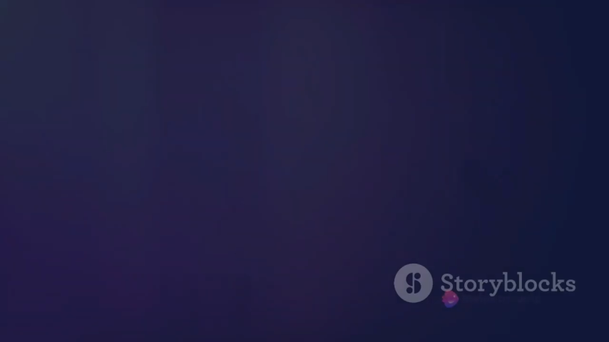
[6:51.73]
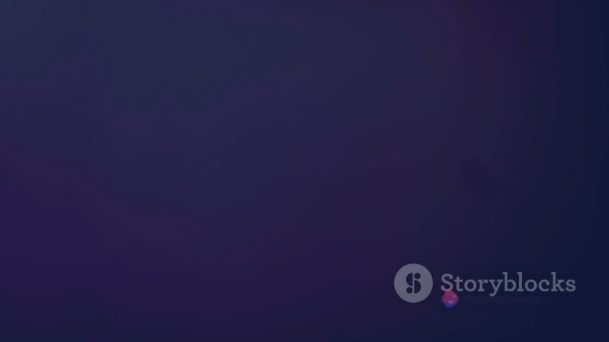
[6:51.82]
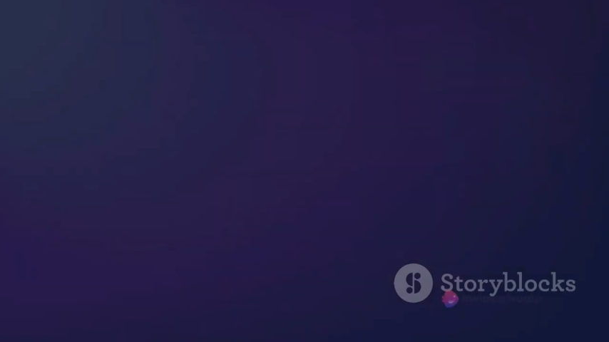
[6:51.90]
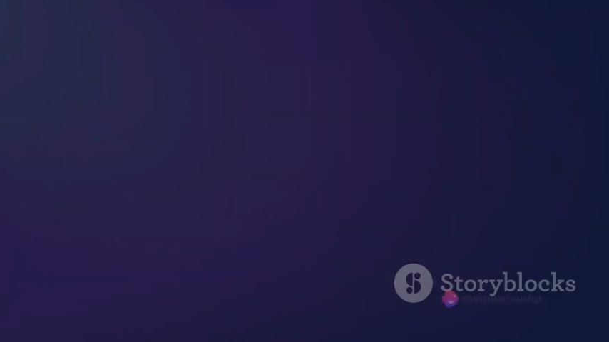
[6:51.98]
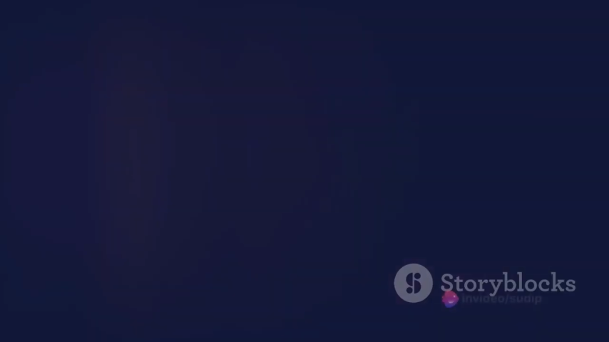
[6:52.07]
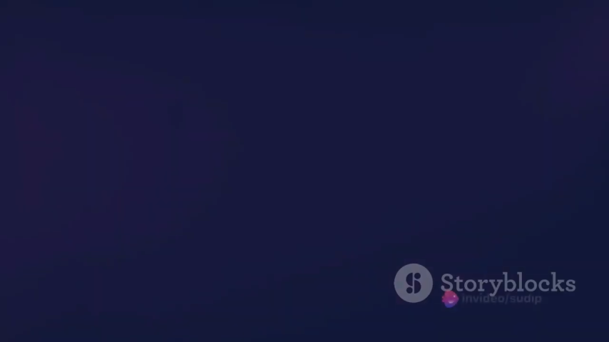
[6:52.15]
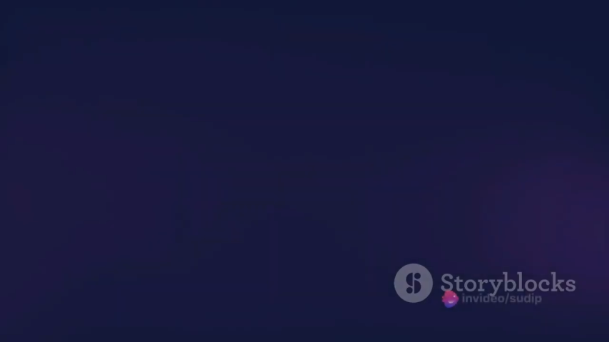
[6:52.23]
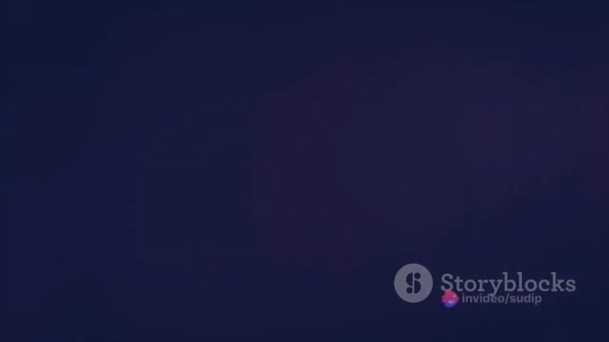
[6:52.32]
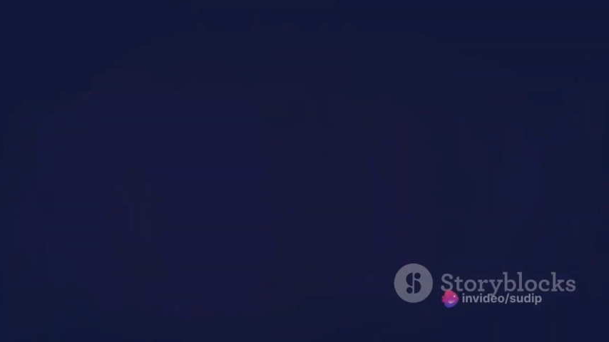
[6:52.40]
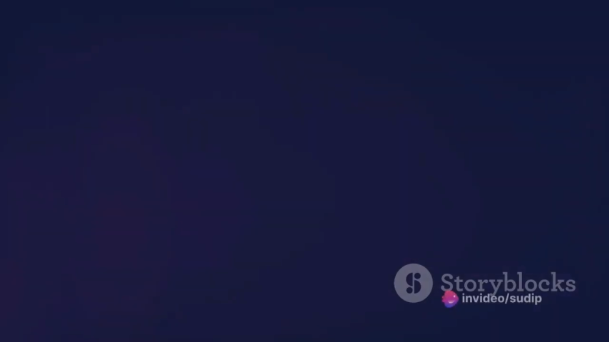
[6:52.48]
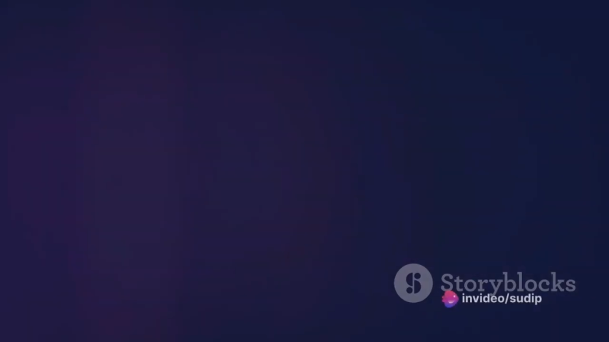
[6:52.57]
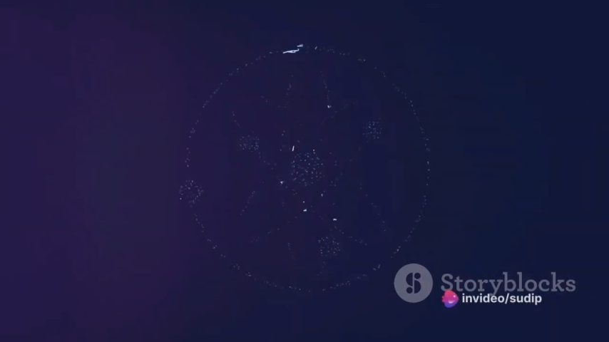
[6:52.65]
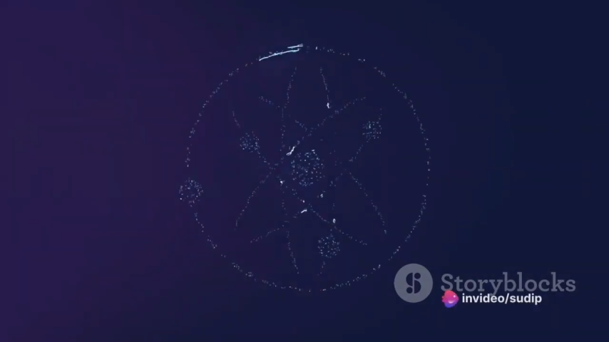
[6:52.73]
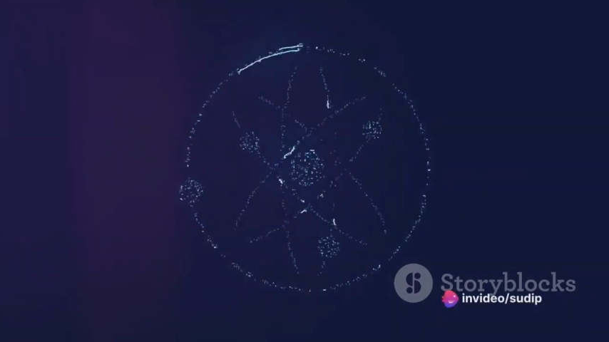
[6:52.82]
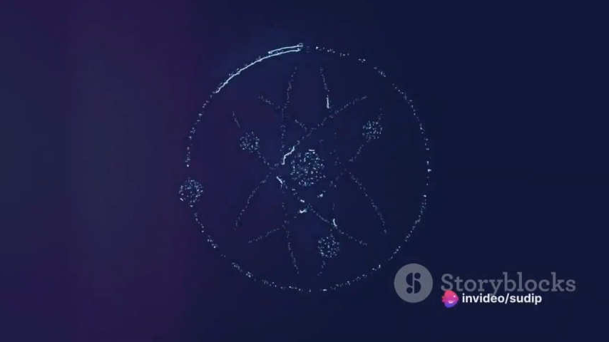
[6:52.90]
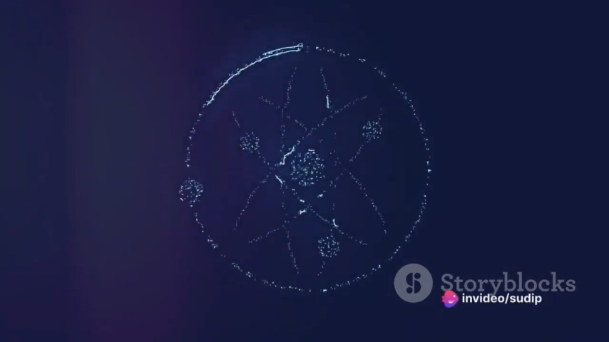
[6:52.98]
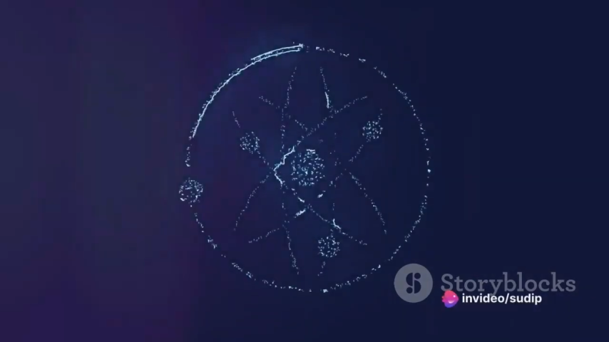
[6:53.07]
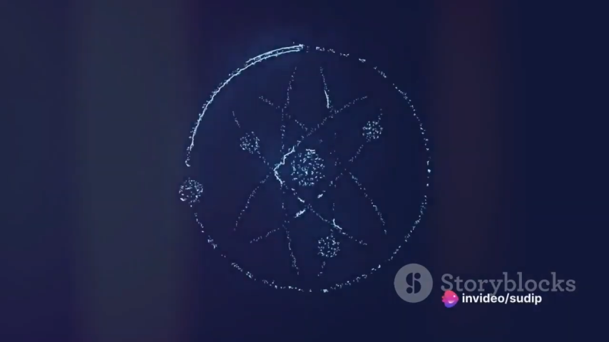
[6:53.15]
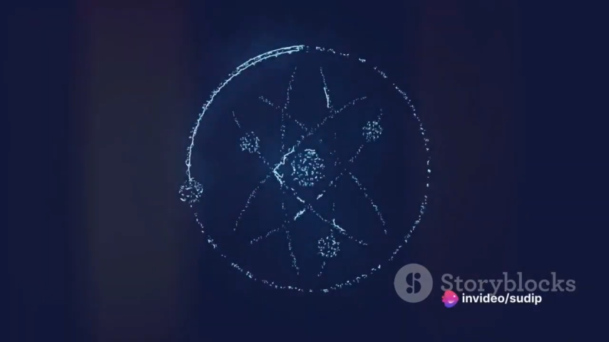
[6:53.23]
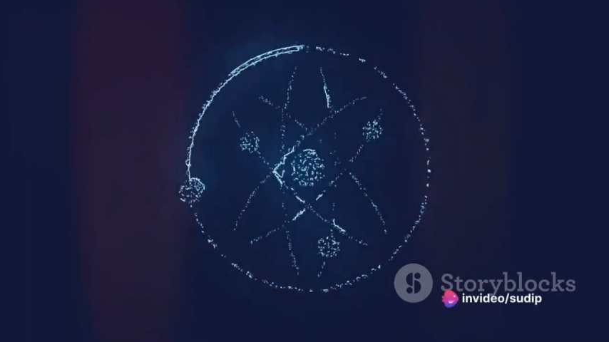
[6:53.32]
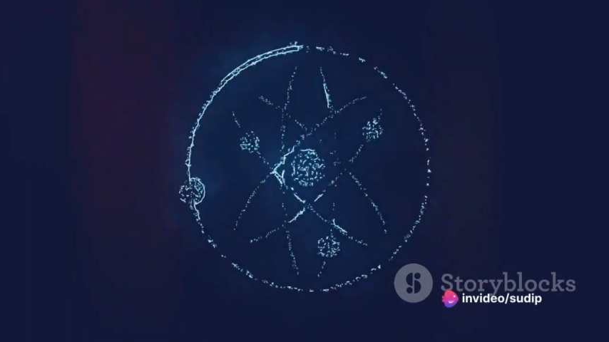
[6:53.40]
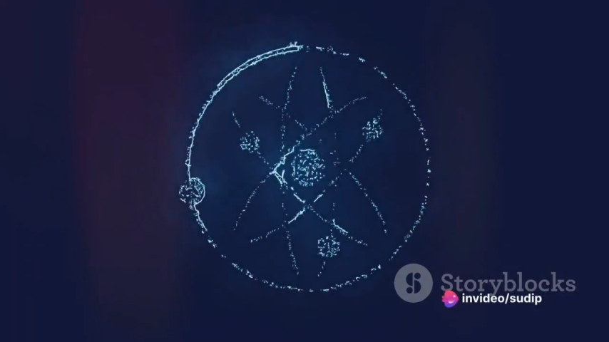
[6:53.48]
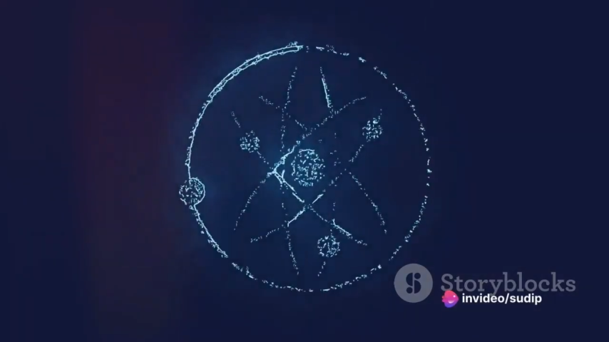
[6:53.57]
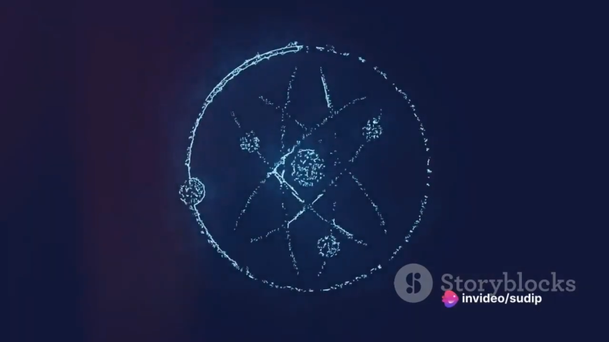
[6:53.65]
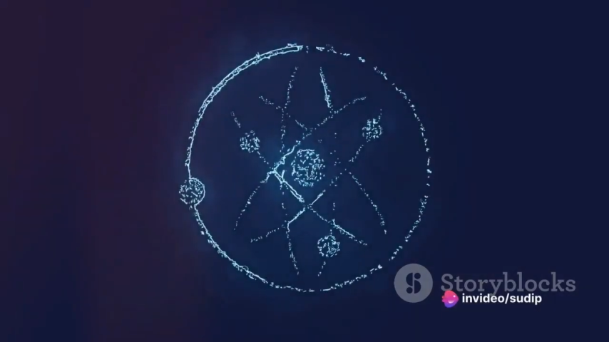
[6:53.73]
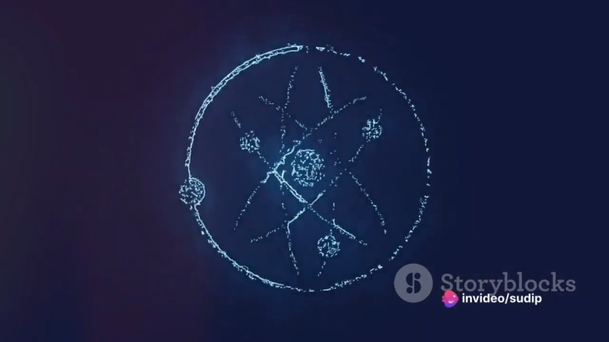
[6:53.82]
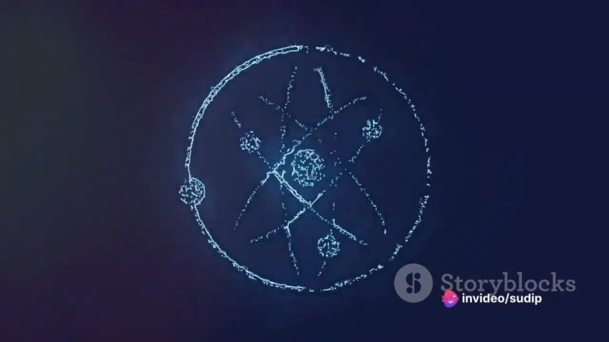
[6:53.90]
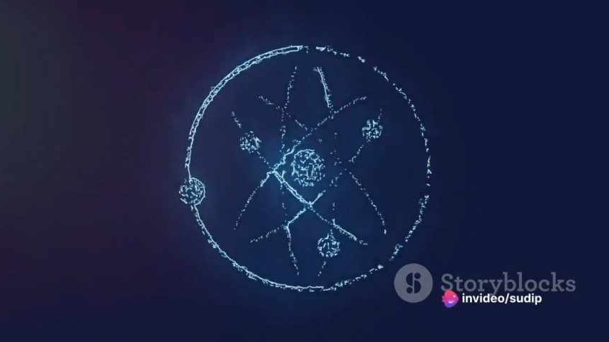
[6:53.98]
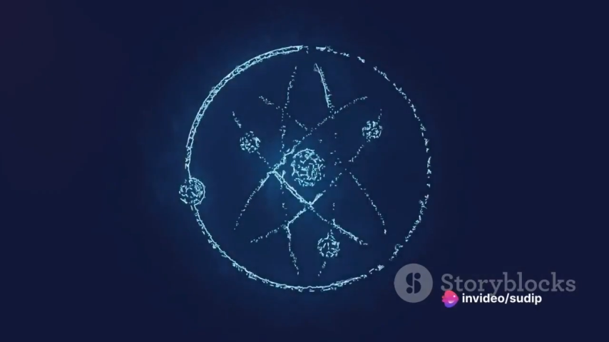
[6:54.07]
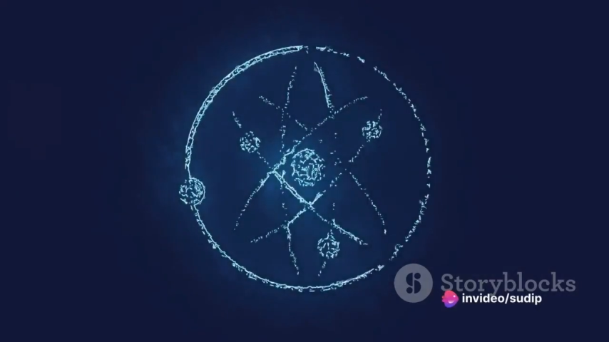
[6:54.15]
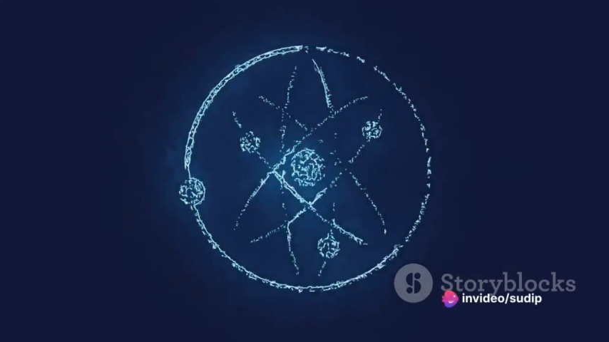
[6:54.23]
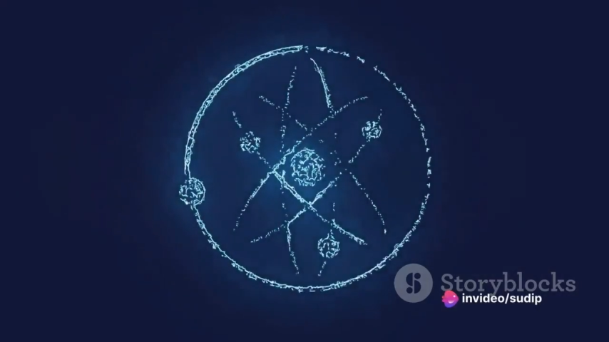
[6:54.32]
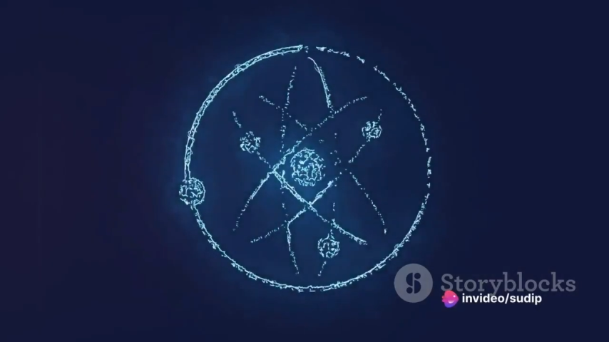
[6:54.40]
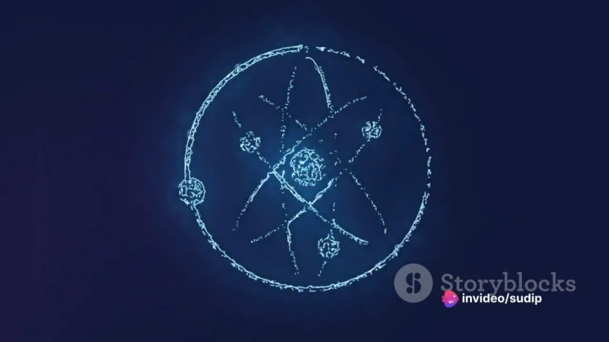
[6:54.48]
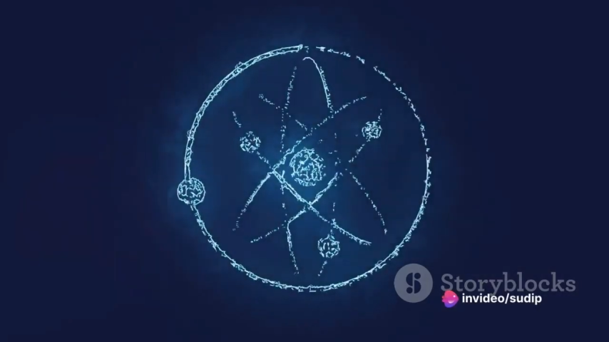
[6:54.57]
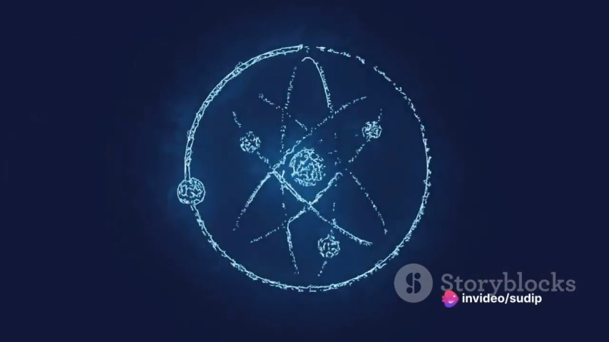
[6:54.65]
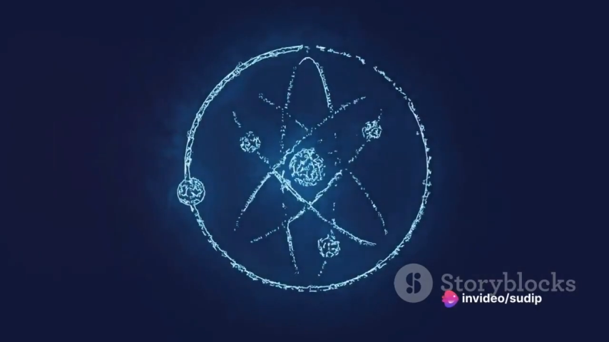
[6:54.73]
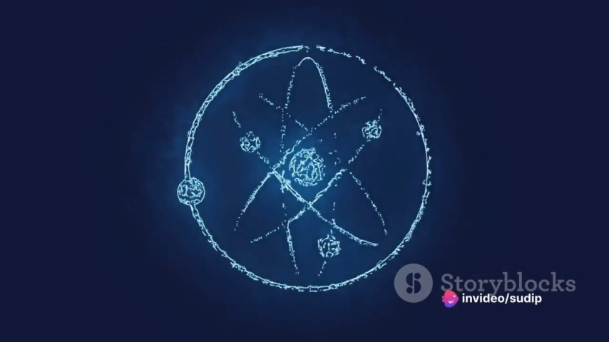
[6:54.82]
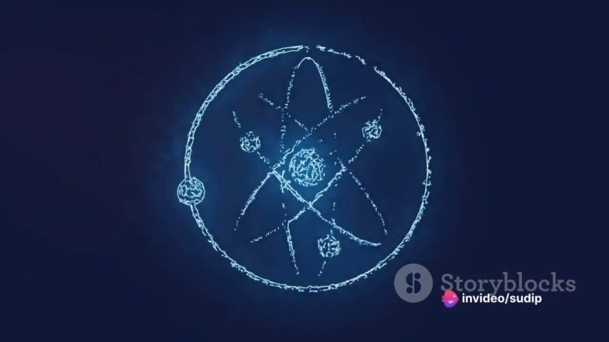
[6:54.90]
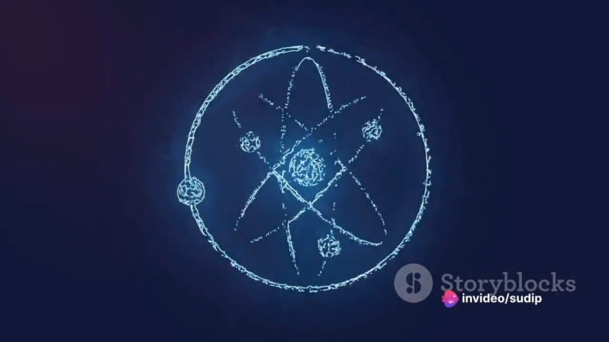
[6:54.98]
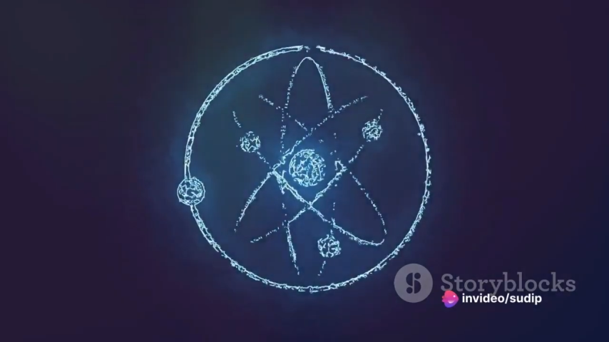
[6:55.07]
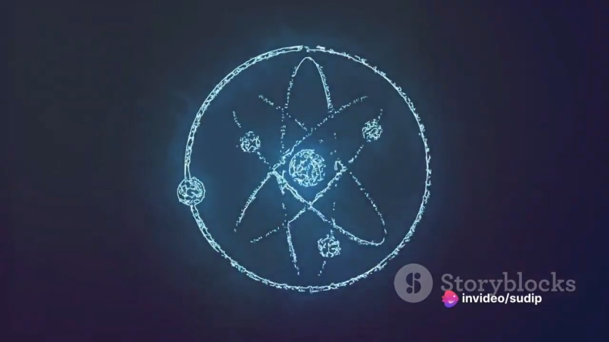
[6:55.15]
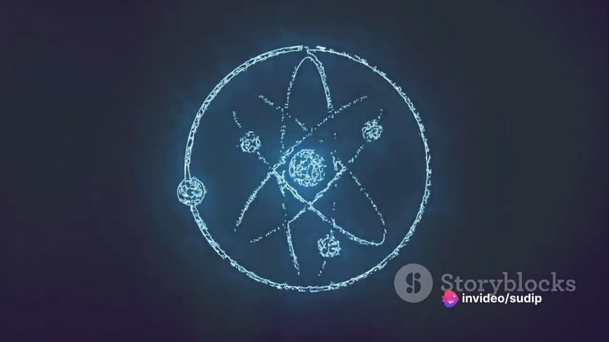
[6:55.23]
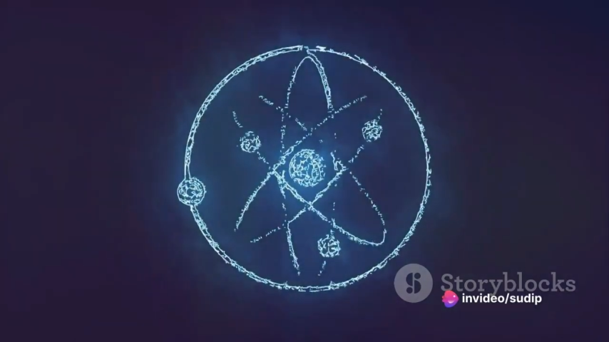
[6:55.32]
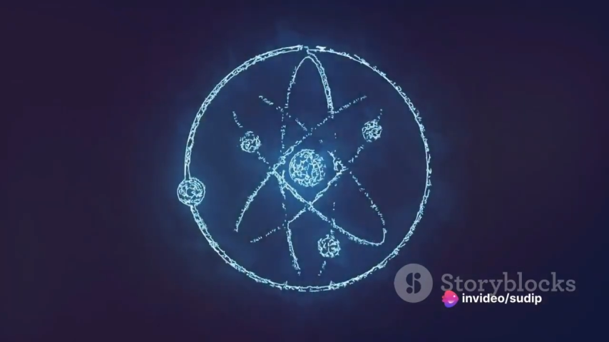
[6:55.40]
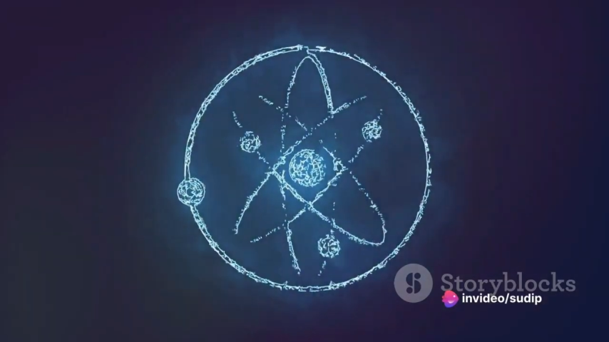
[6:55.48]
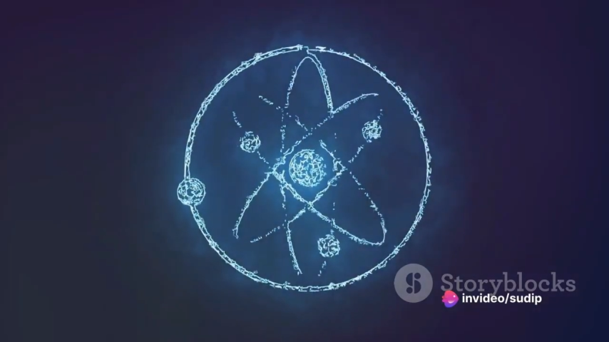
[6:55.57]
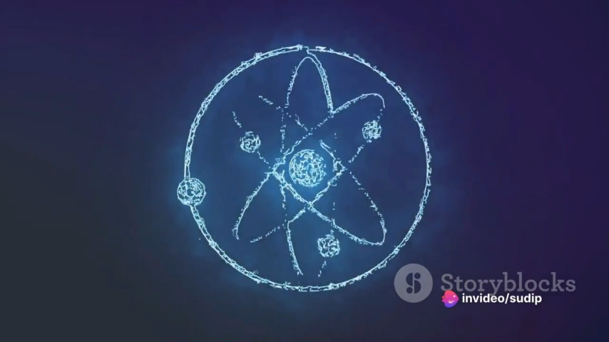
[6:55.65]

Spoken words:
Nobody's mouth can be seen.